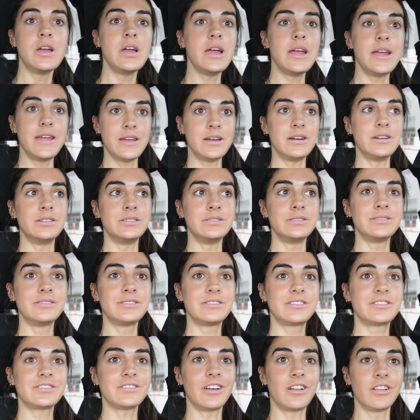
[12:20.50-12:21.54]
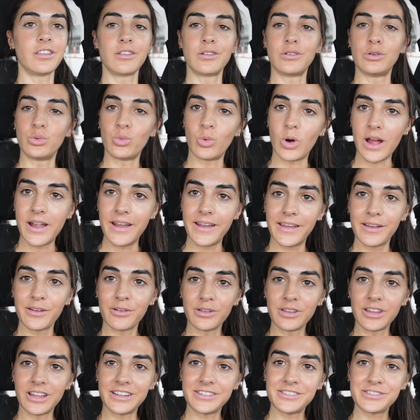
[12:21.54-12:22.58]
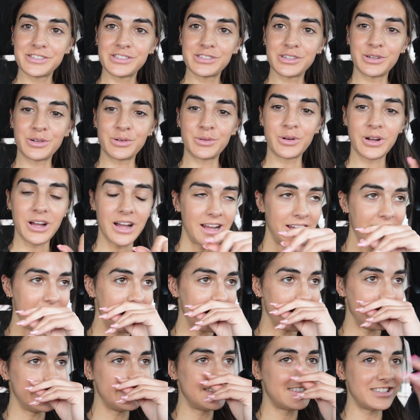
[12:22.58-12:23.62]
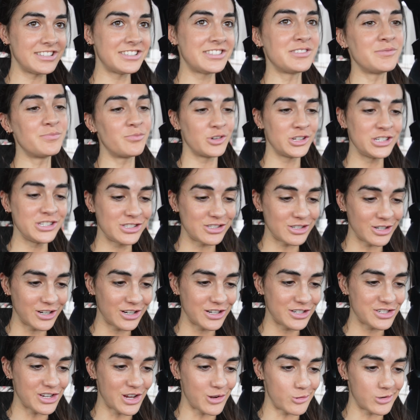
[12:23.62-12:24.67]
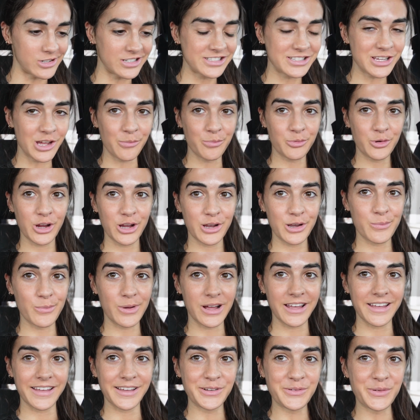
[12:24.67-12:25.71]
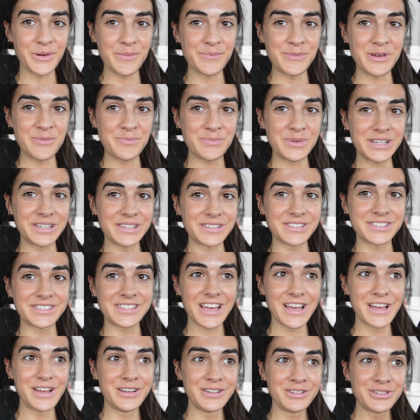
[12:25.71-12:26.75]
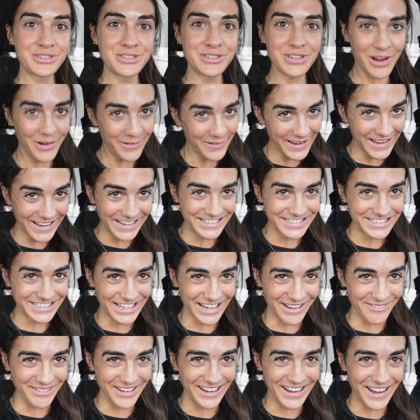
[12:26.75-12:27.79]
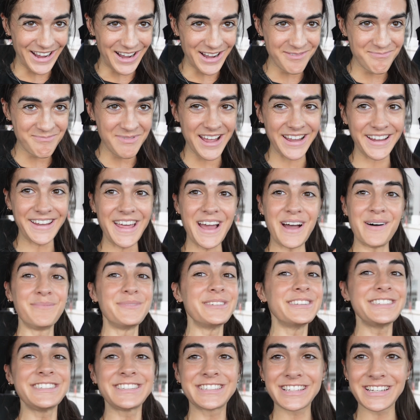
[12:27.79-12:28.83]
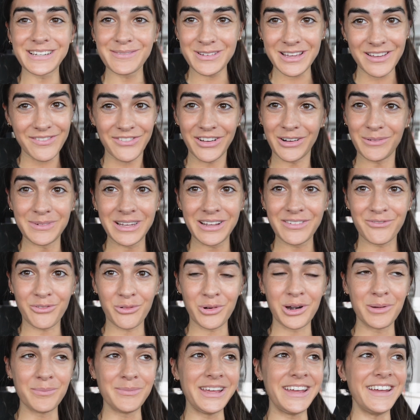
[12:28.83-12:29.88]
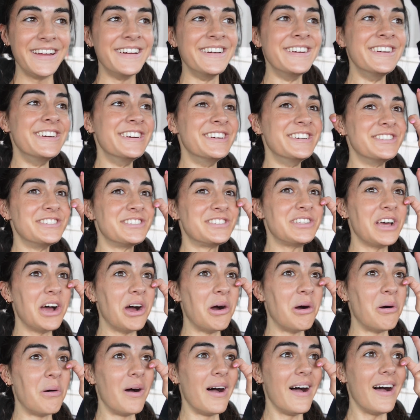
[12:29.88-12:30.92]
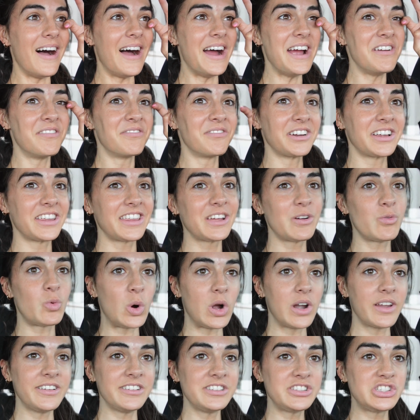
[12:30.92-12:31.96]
and a little wide angle lens. So I did some research. I wanted to upgrade my equipment because show day is coming up and Emily's gonna be filming for me. So I really wanted